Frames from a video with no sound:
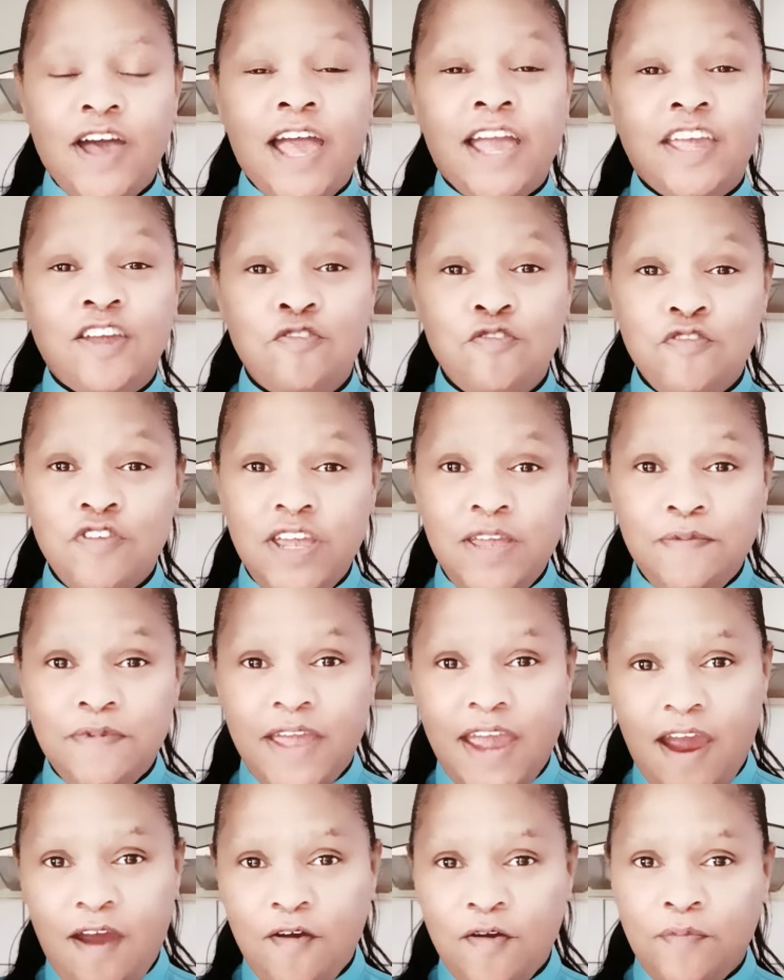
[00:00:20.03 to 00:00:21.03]
and cream
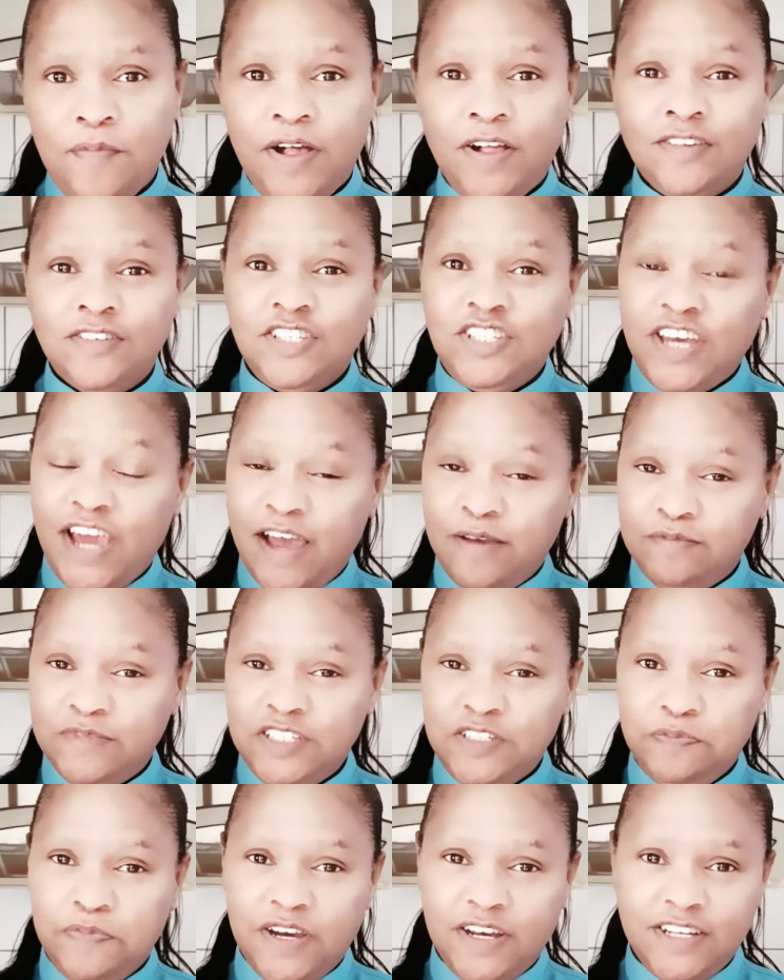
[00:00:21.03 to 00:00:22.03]
caramel jam
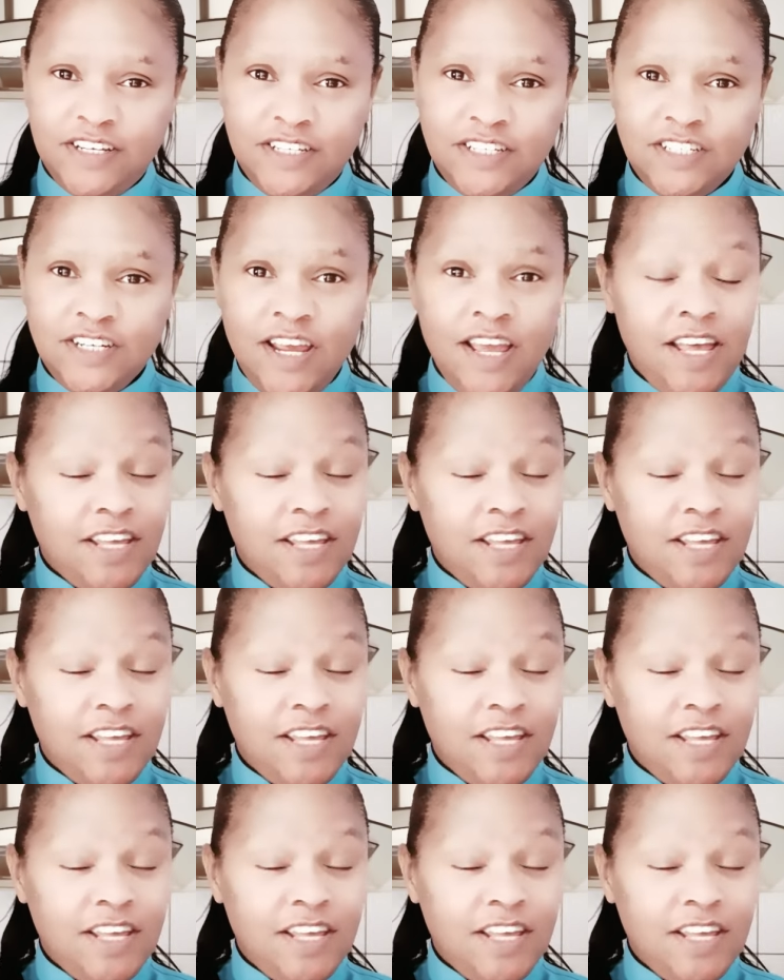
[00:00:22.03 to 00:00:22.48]
sponge.